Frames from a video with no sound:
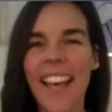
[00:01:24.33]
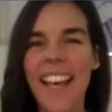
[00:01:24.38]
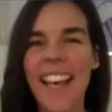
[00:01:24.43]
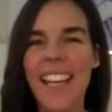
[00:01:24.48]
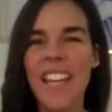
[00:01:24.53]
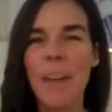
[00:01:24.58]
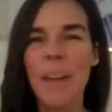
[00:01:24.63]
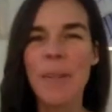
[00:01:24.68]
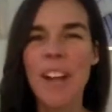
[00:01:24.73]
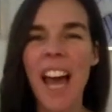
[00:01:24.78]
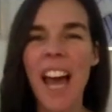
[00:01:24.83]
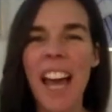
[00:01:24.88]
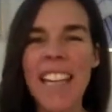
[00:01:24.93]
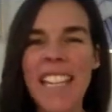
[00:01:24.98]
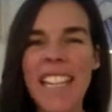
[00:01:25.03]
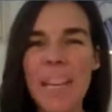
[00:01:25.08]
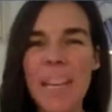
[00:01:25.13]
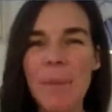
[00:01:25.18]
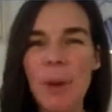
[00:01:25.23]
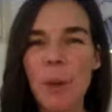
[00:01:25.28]
Number
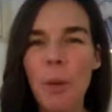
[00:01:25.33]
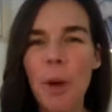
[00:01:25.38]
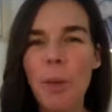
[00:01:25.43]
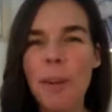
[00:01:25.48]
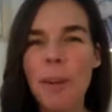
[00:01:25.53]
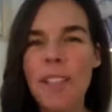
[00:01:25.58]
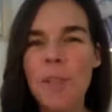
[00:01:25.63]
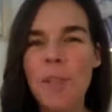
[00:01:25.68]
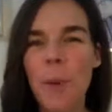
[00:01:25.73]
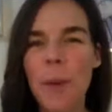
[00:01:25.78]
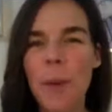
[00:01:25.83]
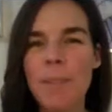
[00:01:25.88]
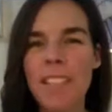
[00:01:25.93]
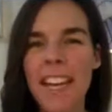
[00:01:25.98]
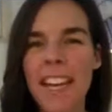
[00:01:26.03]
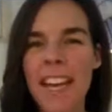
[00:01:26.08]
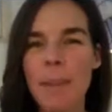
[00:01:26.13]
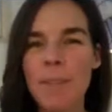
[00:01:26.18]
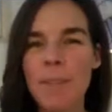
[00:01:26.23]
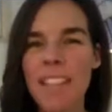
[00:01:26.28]
9, keep your WordPress
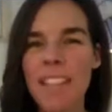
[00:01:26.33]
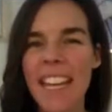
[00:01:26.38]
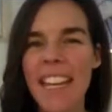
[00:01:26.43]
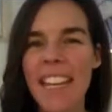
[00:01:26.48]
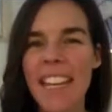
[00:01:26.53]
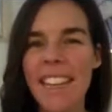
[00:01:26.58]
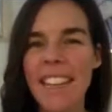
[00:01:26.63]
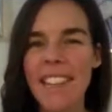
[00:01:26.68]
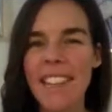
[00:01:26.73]
website updated.